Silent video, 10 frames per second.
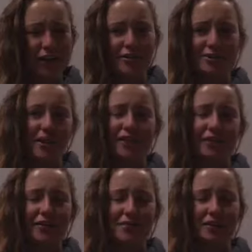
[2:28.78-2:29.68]
don't know, so
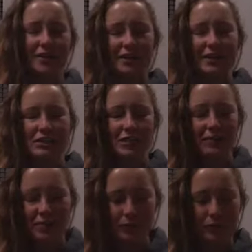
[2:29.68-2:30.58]
apparently I look more serious when
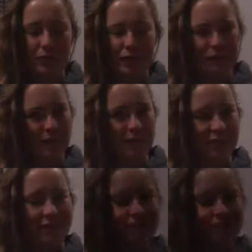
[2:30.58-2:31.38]
I'm at school and I look mean.